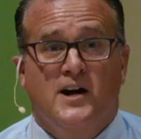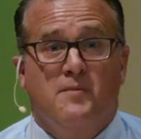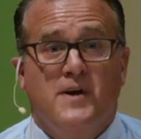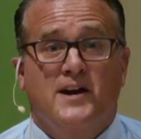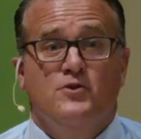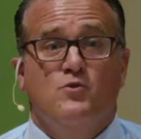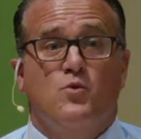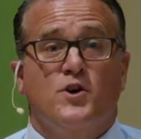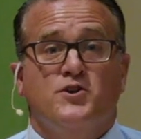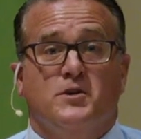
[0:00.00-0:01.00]
a man who
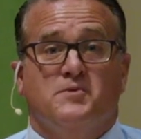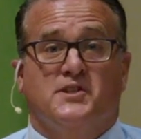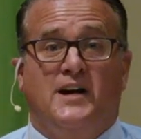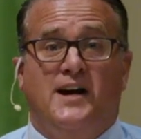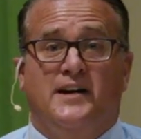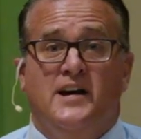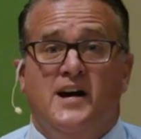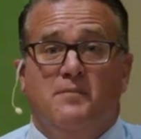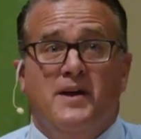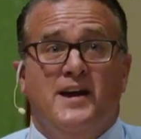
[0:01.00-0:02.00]
worships God,
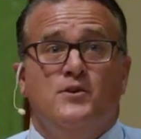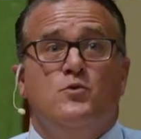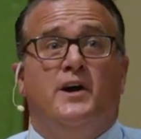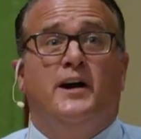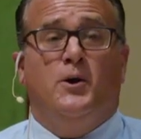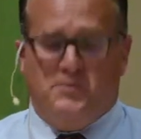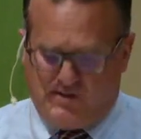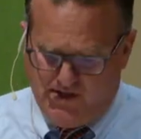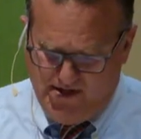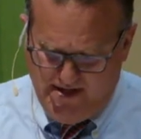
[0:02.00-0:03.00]
a man who helps
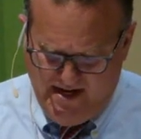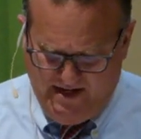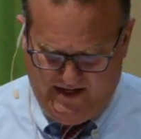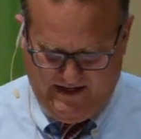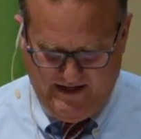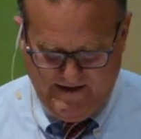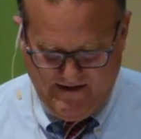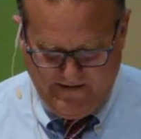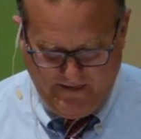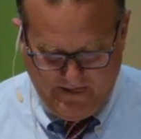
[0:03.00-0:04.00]
the needy,
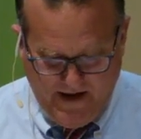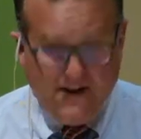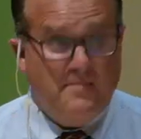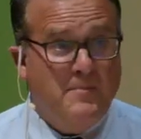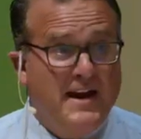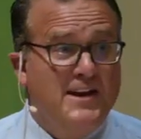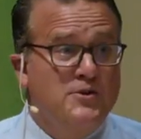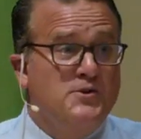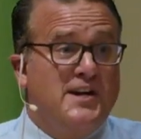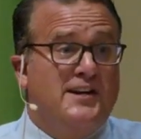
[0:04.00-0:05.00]
and a man
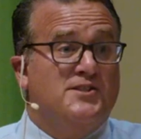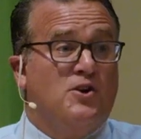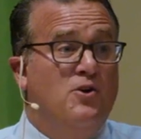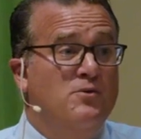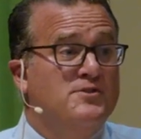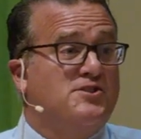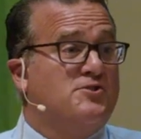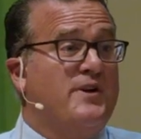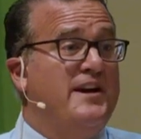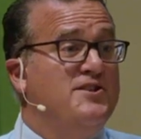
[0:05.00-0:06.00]
who's had his own
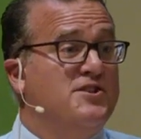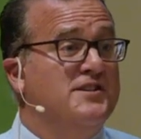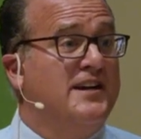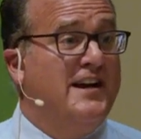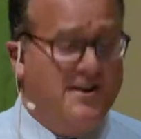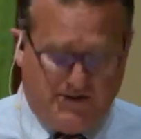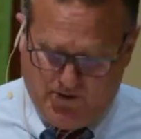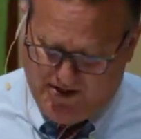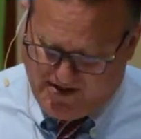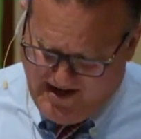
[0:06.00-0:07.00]
strange encounter
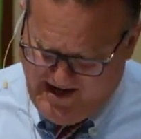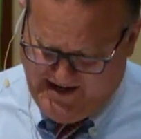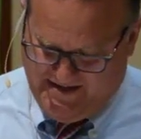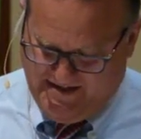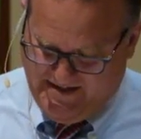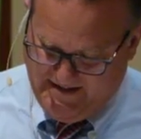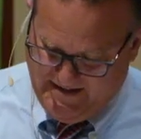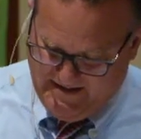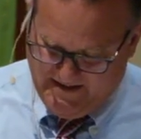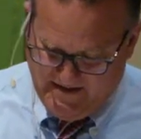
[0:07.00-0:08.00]
with God
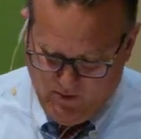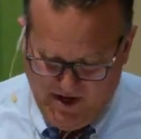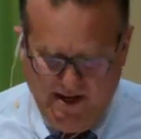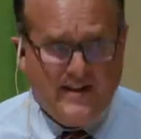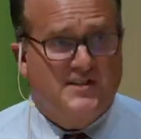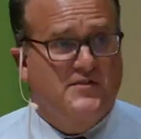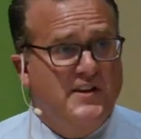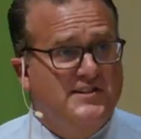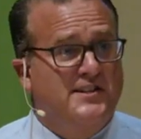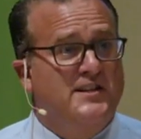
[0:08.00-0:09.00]
when he is
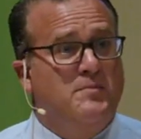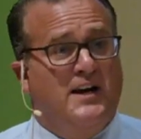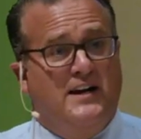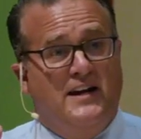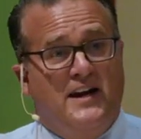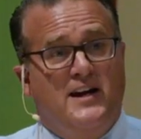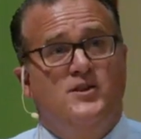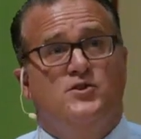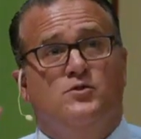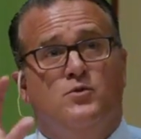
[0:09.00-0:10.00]
visited by an
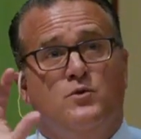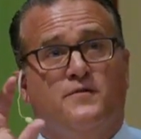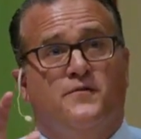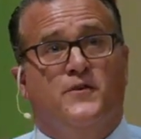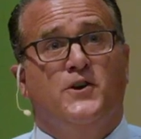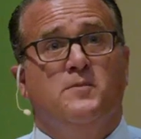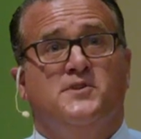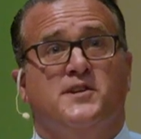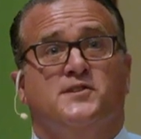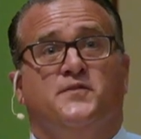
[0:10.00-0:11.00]
angel who affirms
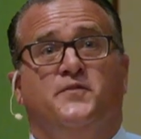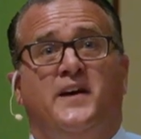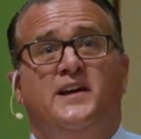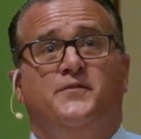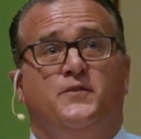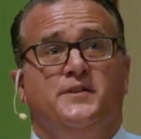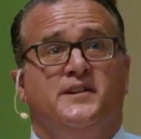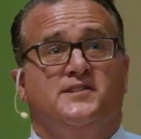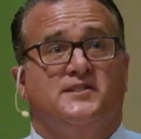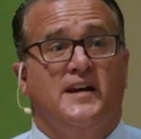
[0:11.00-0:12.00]
his
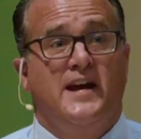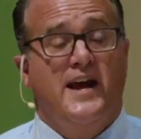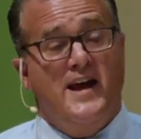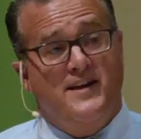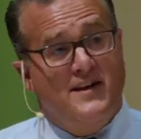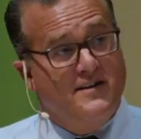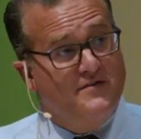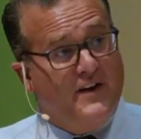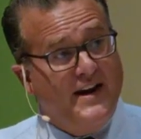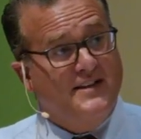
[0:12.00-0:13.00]
faithfulness and
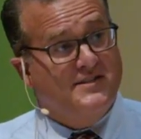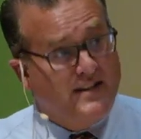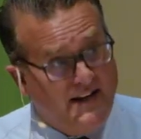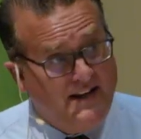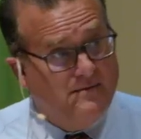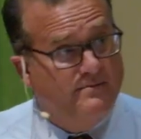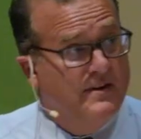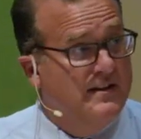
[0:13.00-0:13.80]
invites him